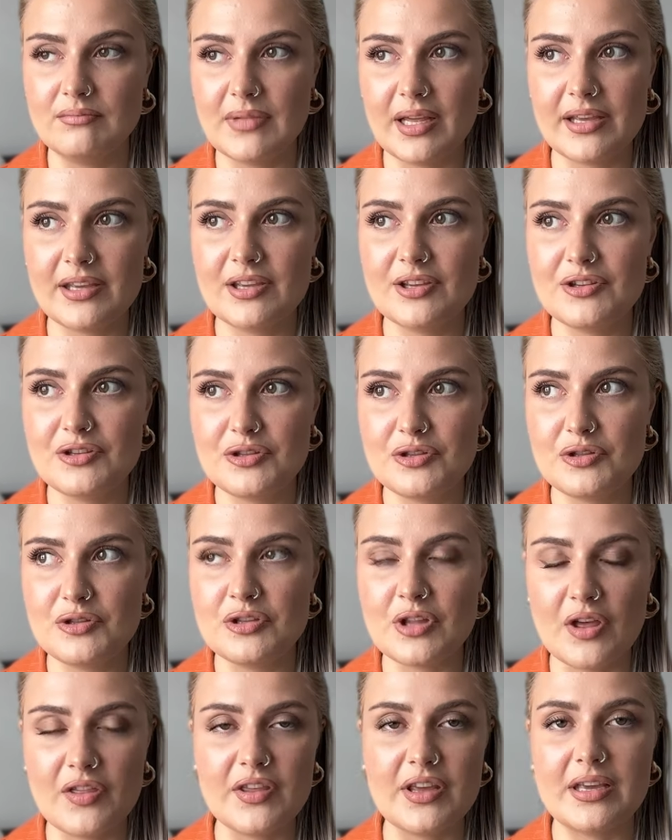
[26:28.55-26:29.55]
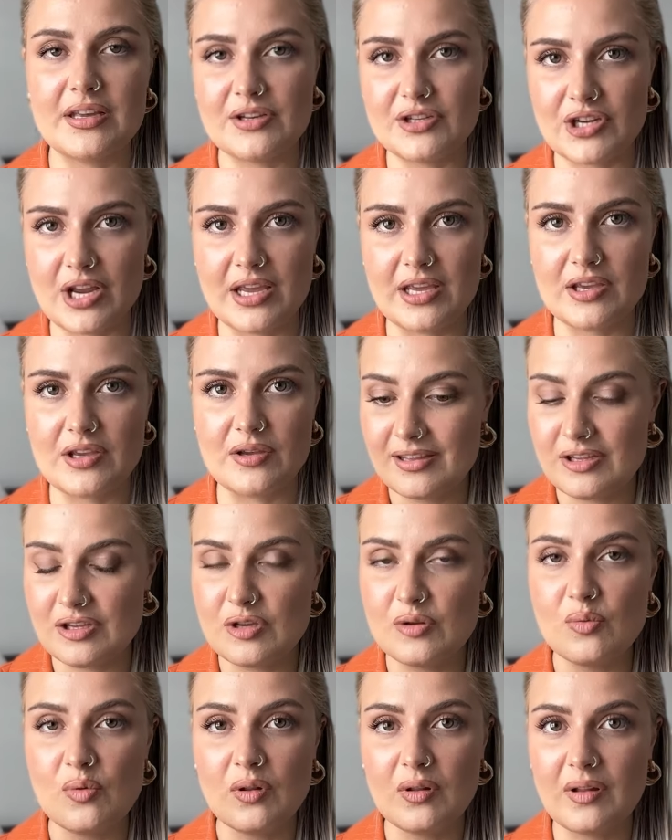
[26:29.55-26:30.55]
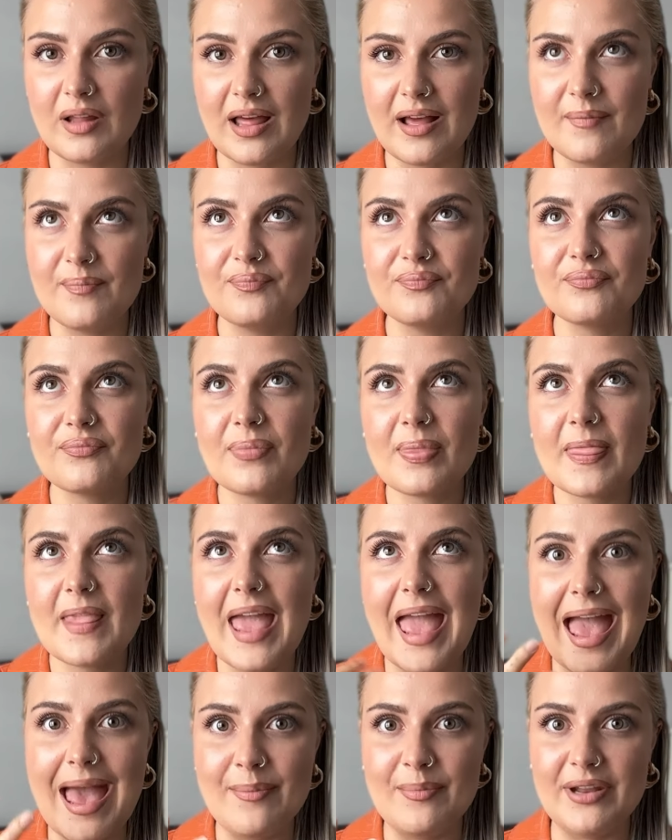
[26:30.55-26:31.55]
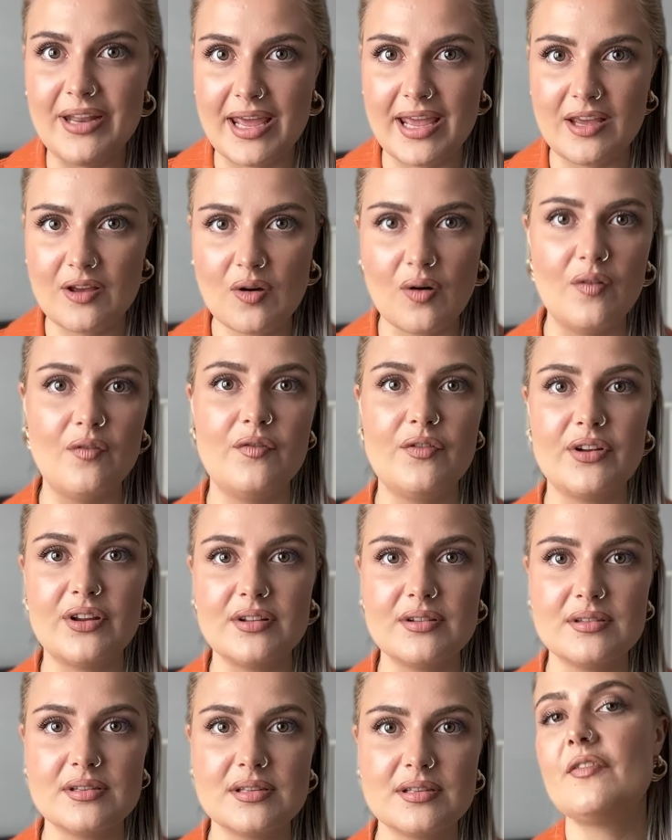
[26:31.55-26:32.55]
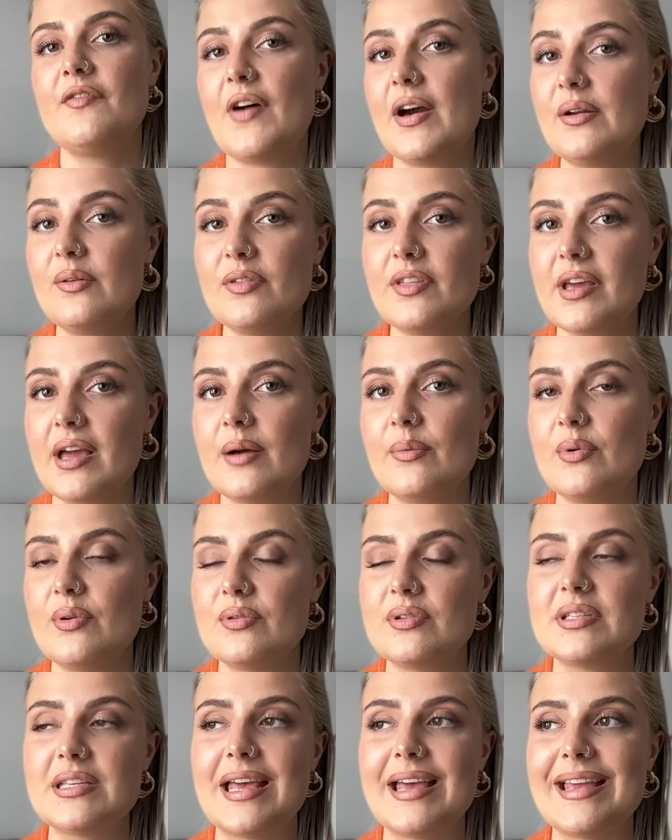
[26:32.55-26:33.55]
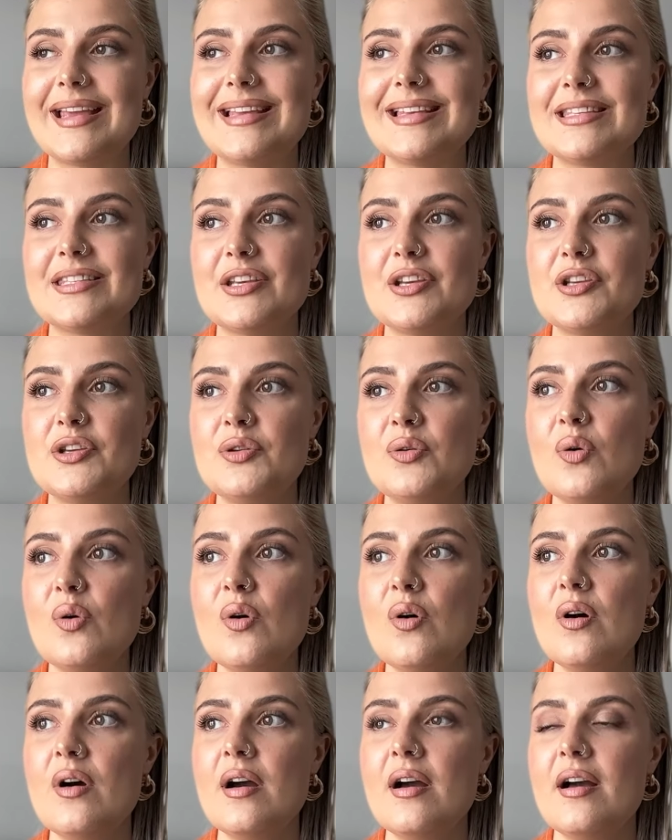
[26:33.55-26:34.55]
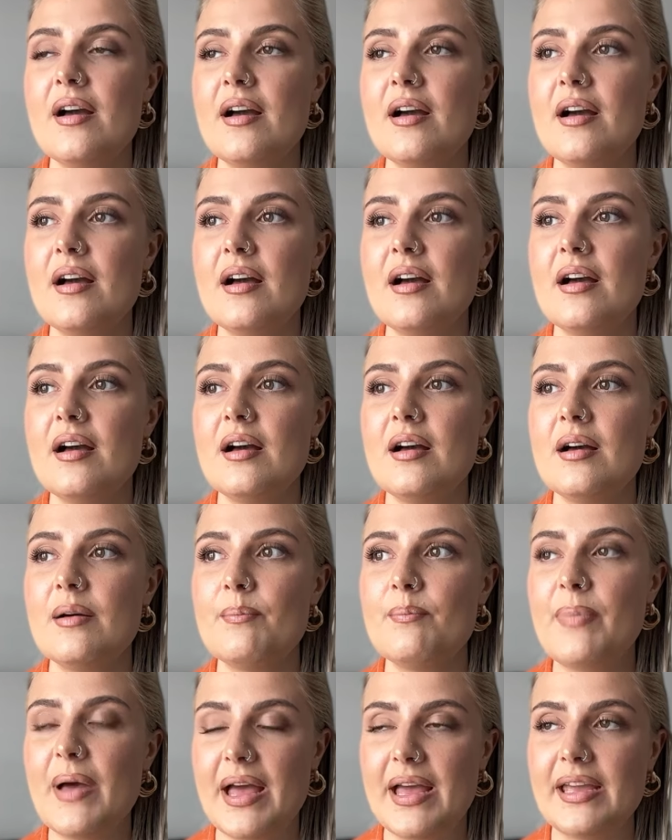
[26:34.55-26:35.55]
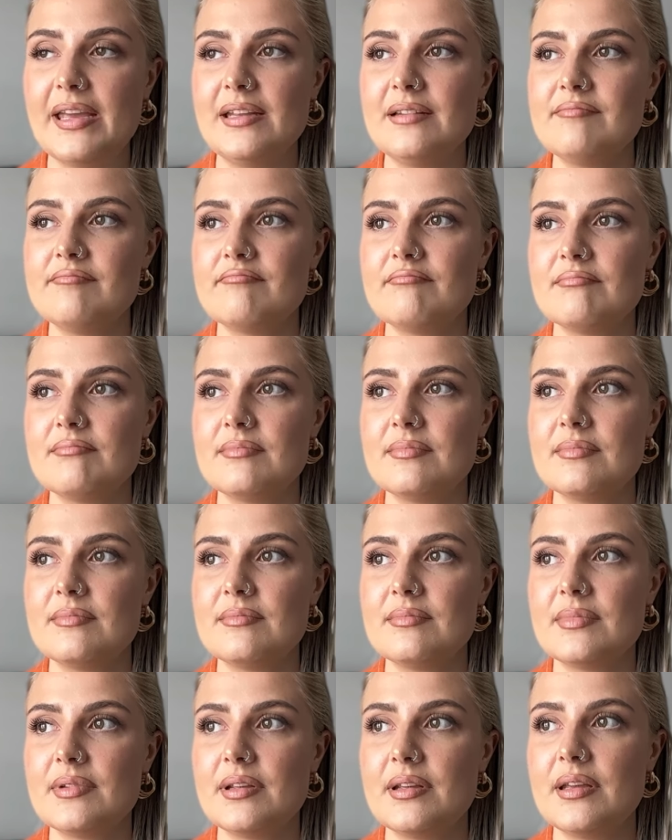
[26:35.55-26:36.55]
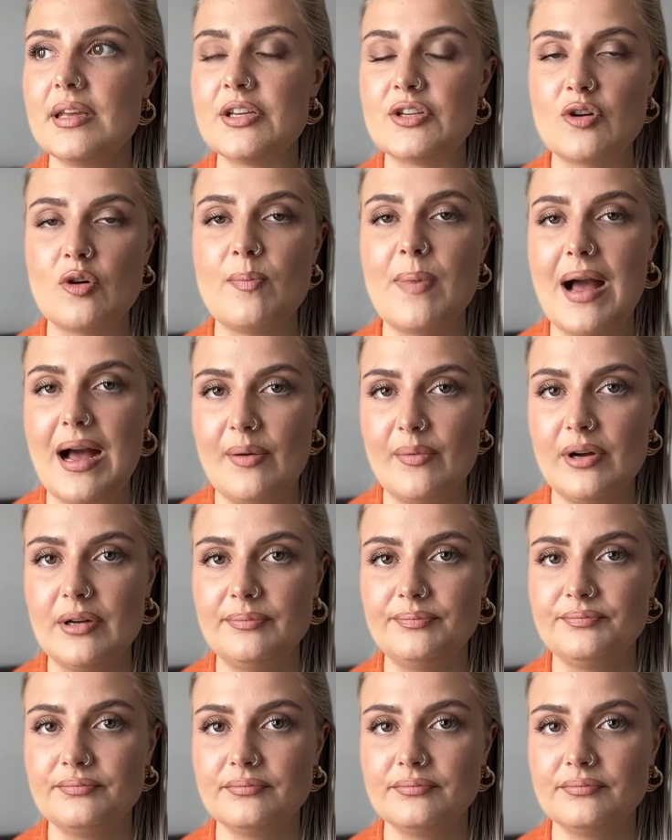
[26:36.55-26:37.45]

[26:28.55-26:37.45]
Like, nothing can shake you. You will emanate confidence. Final thing I will say is that your pain is your power.